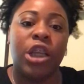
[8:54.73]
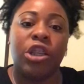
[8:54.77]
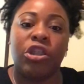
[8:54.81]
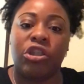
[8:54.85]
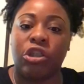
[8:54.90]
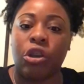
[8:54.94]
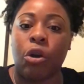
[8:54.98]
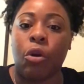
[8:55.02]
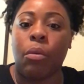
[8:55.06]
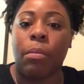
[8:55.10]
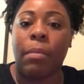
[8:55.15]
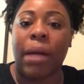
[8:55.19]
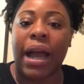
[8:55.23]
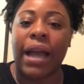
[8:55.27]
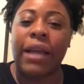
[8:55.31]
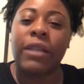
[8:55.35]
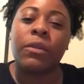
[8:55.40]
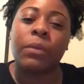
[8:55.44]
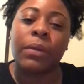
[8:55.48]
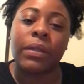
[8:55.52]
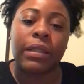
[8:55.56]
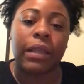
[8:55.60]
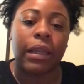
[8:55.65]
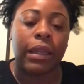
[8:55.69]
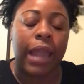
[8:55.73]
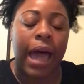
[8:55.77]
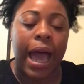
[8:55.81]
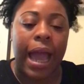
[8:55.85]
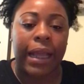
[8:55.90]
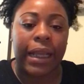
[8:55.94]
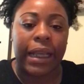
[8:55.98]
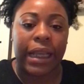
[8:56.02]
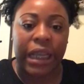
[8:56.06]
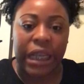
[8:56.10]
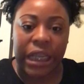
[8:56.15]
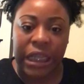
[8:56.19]
so mine was a
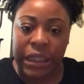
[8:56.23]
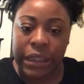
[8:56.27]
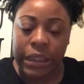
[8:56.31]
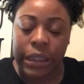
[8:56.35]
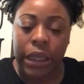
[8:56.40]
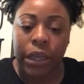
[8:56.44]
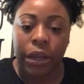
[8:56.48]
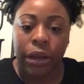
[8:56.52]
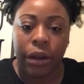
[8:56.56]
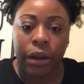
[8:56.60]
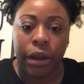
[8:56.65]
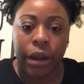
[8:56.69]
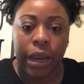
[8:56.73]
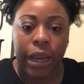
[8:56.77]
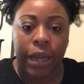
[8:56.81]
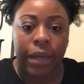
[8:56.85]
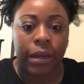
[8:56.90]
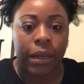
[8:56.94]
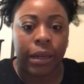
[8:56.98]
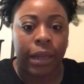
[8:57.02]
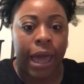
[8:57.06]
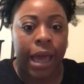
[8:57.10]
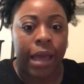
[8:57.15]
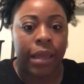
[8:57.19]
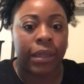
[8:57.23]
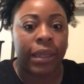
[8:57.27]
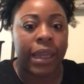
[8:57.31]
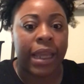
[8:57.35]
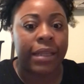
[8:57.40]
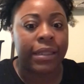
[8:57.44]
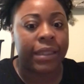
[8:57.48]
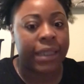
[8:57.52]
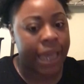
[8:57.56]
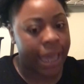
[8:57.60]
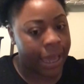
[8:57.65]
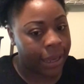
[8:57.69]
lot easier and a lot
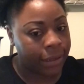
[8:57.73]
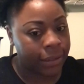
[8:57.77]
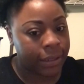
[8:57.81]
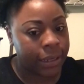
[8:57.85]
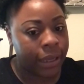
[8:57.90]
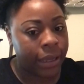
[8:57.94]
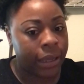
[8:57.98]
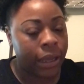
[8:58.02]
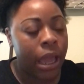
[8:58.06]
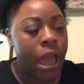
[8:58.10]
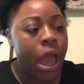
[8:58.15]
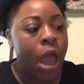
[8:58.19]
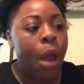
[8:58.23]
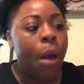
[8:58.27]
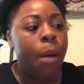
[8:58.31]
less hectic,